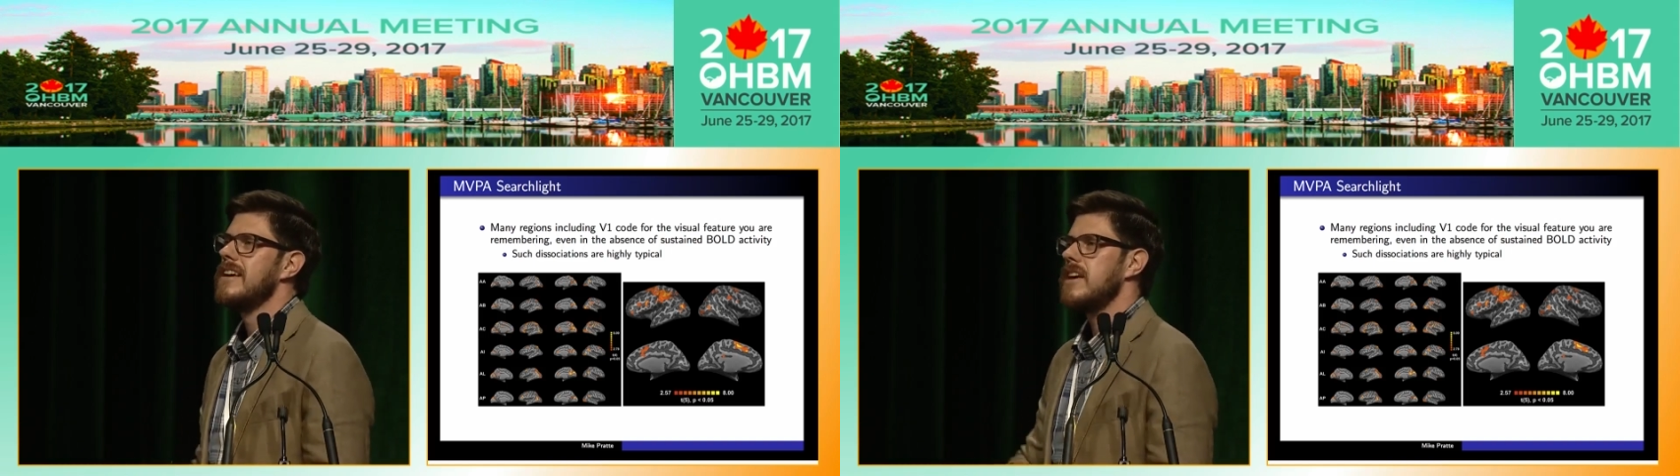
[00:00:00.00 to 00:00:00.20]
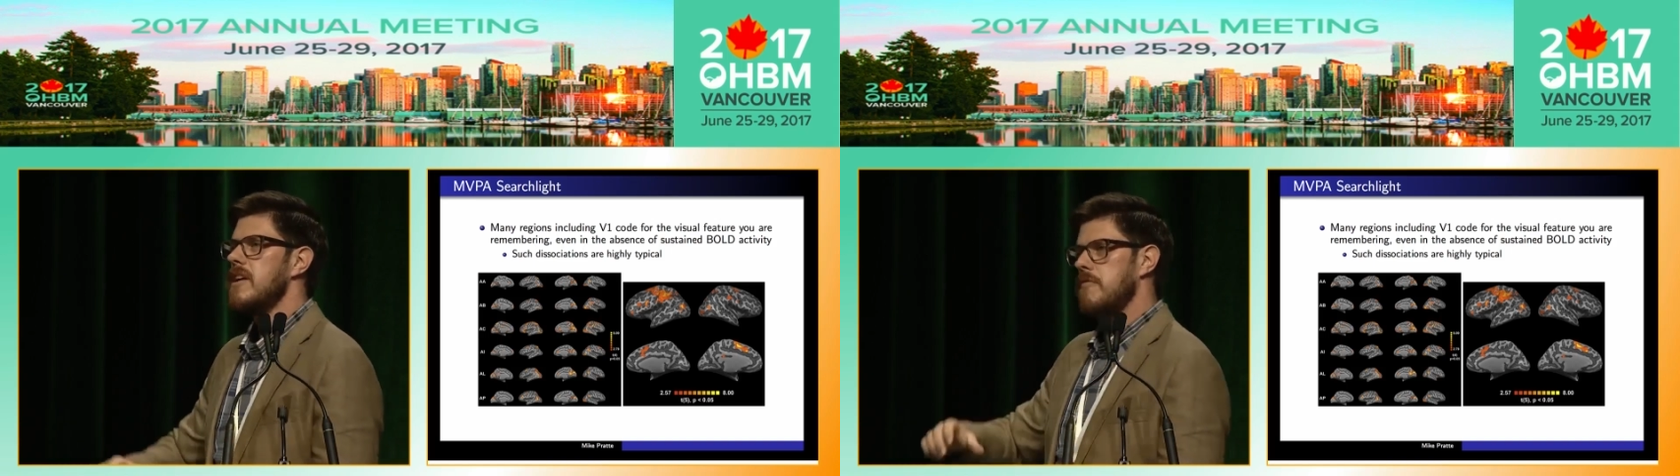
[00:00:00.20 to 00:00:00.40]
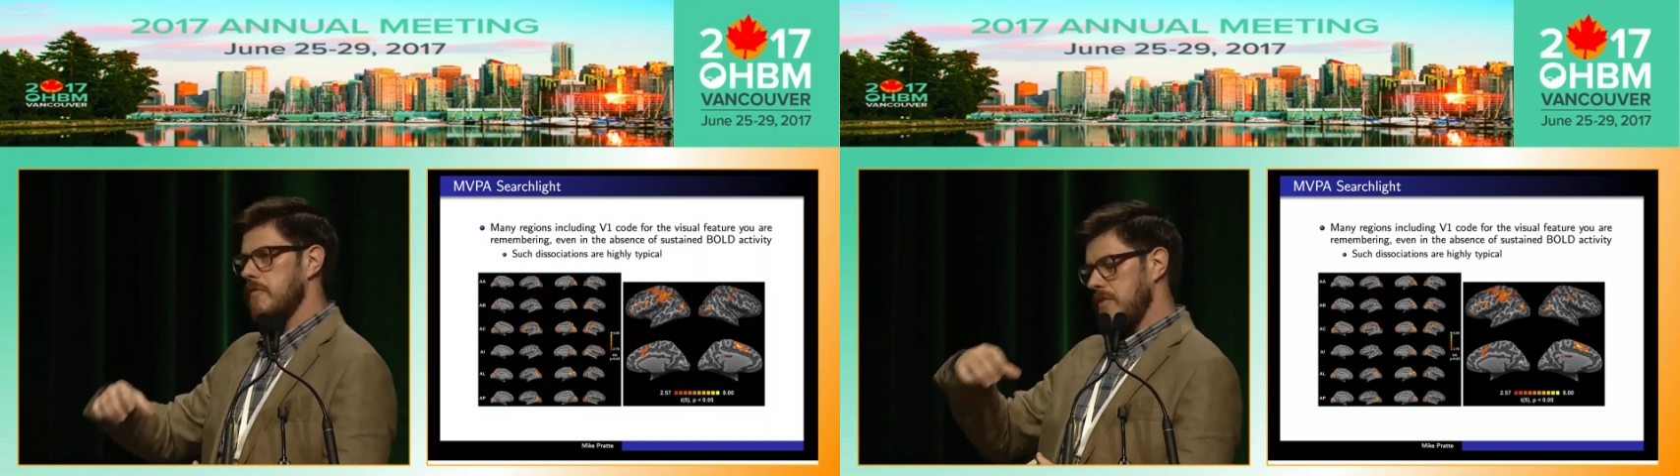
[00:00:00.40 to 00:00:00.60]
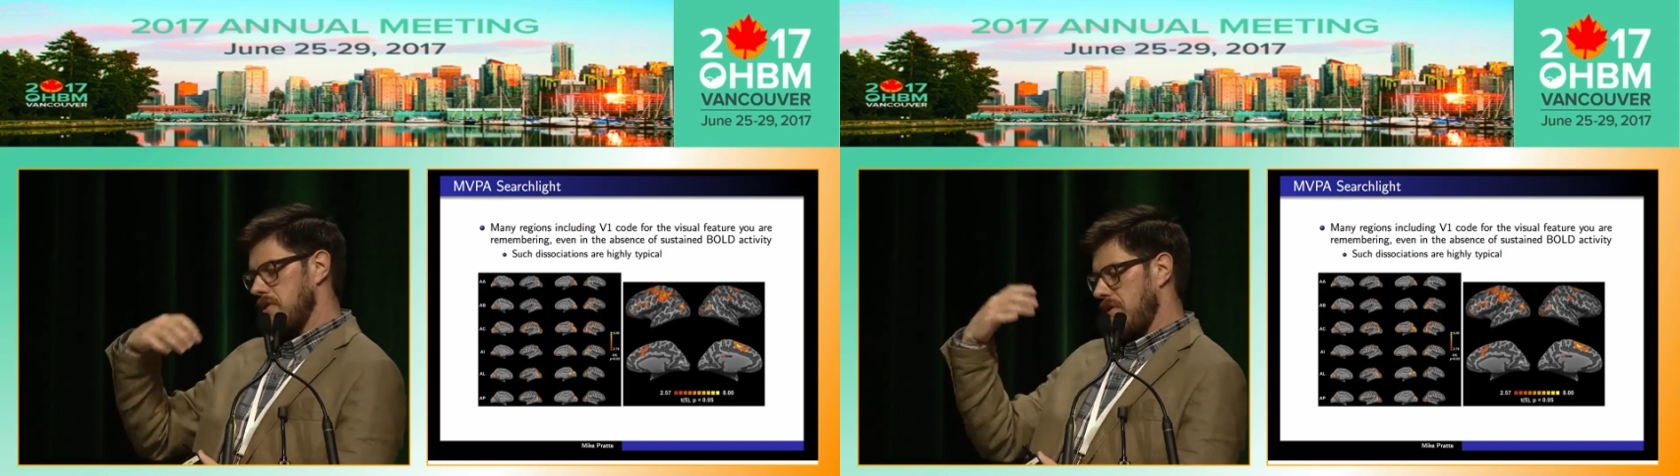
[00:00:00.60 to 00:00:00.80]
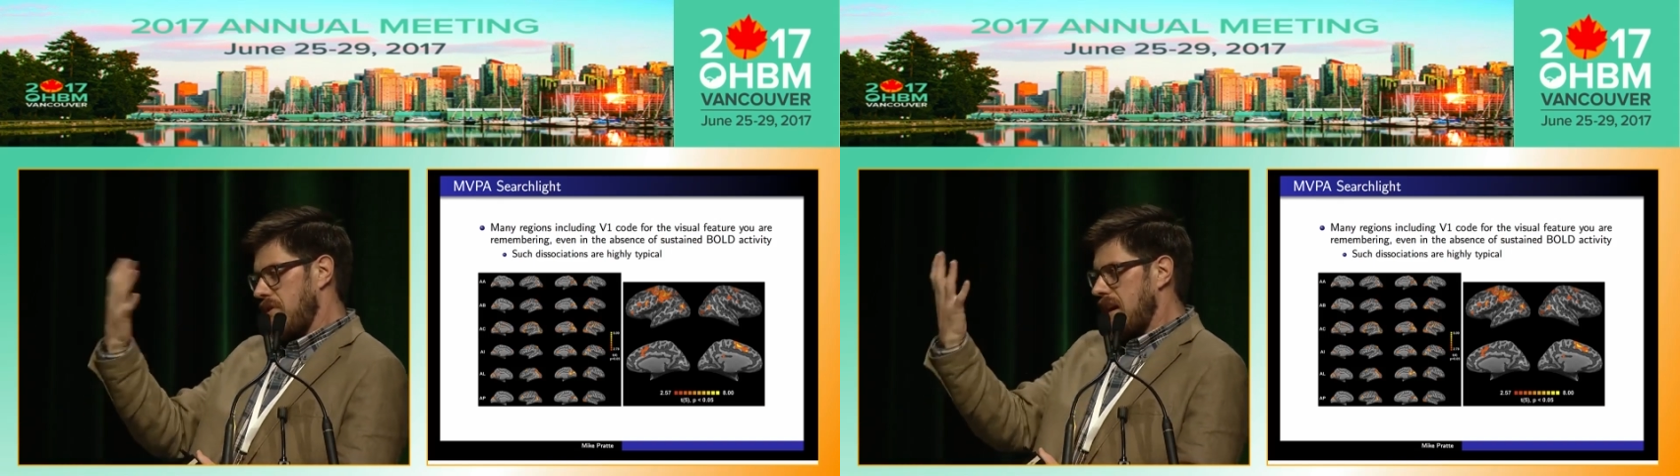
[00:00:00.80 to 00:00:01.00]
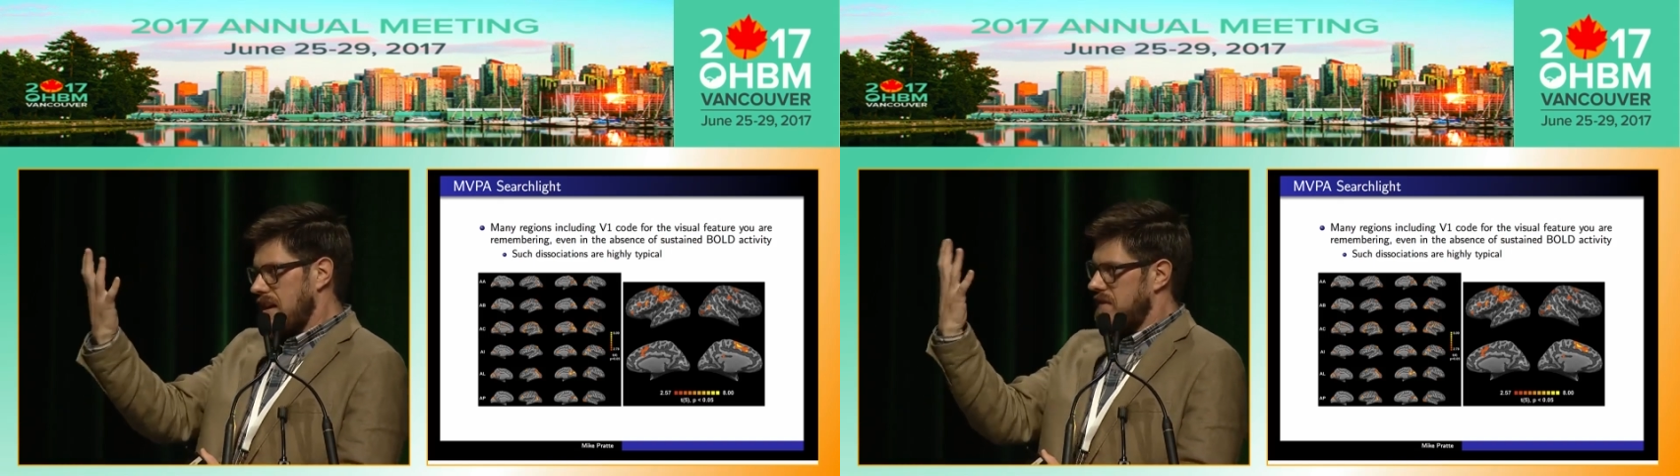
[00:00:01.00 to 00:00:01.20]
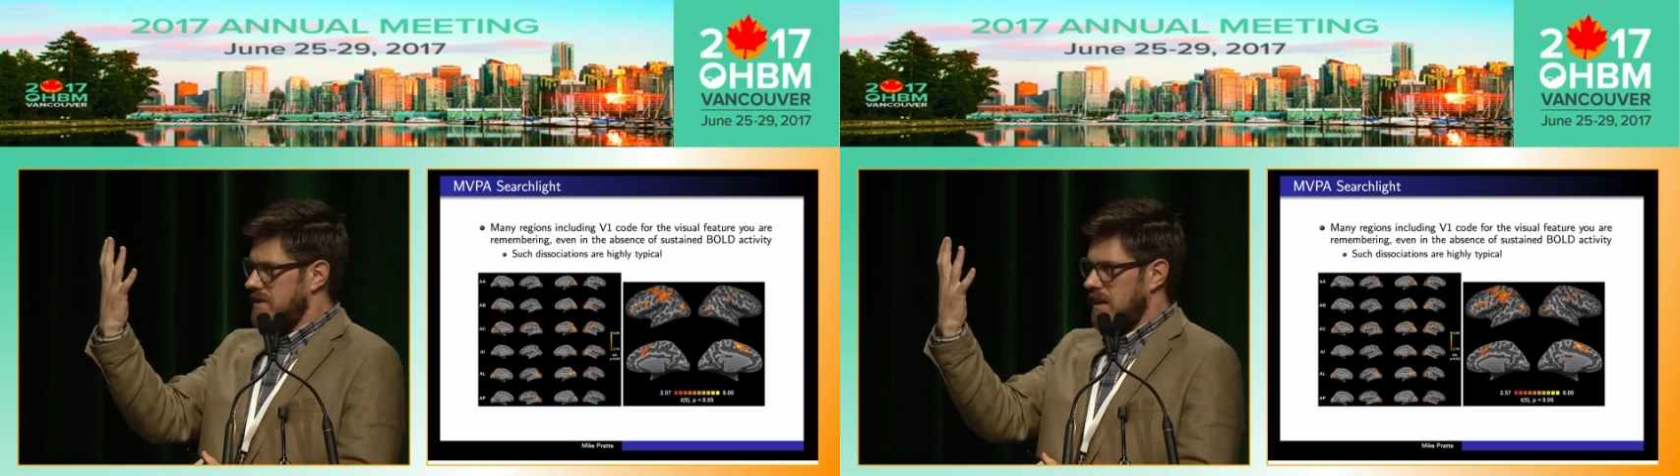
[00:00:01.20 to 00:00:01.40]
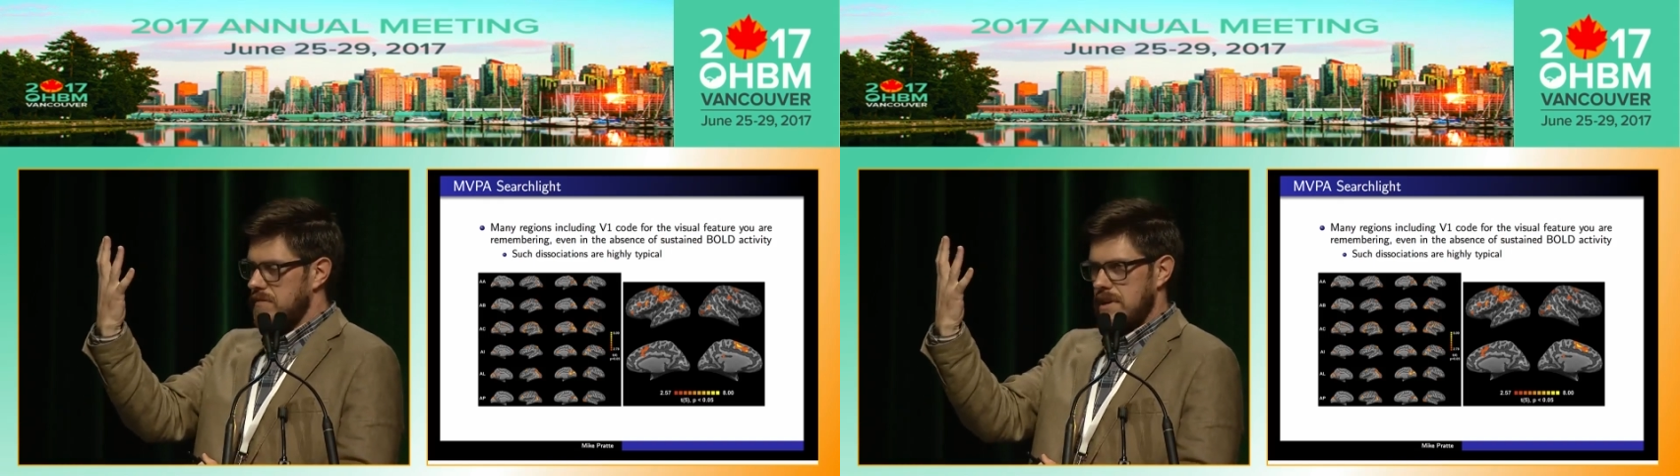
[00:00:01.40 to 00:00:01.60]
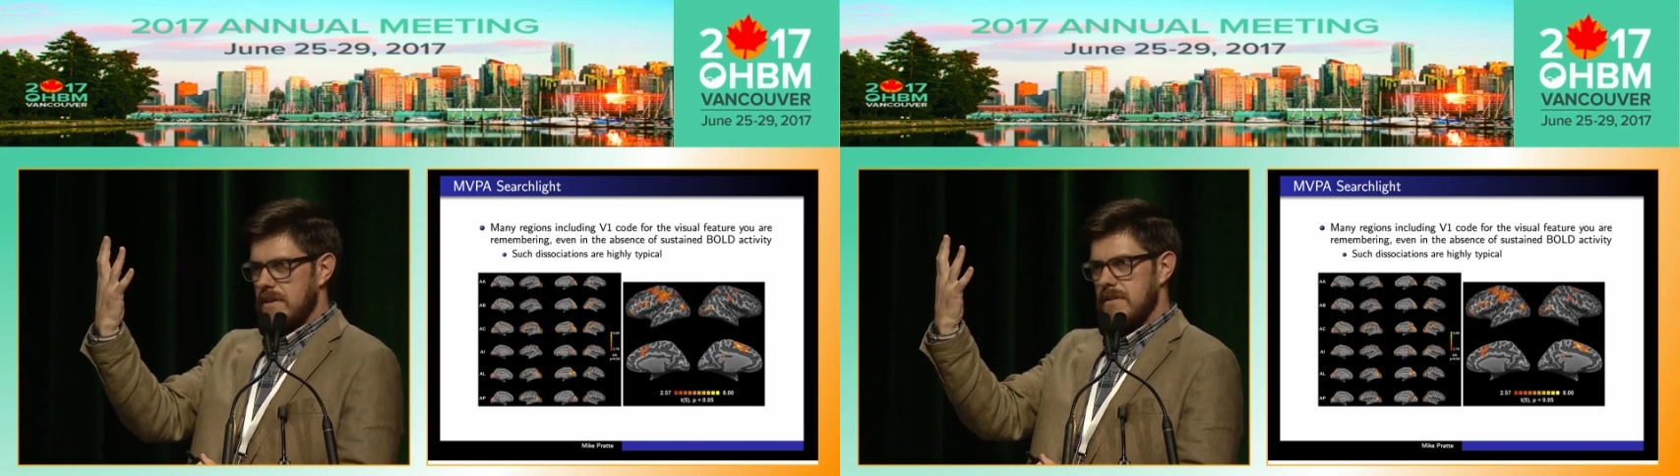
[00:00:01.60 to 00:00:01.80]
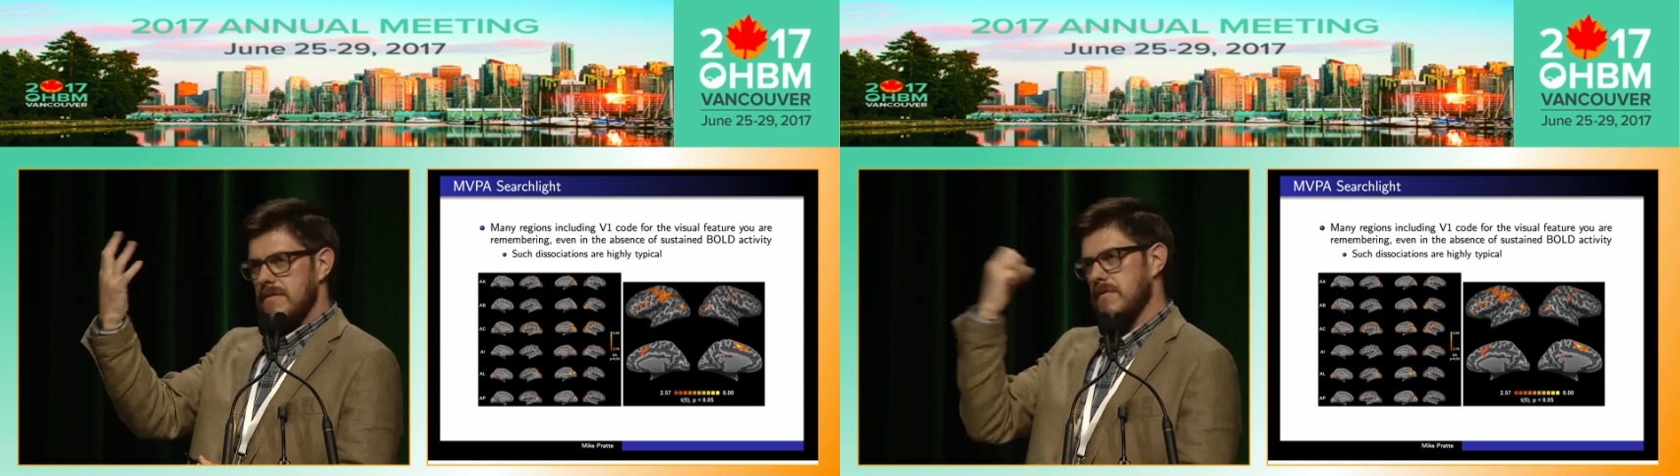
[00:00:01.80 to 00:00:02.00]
if you're thinking of something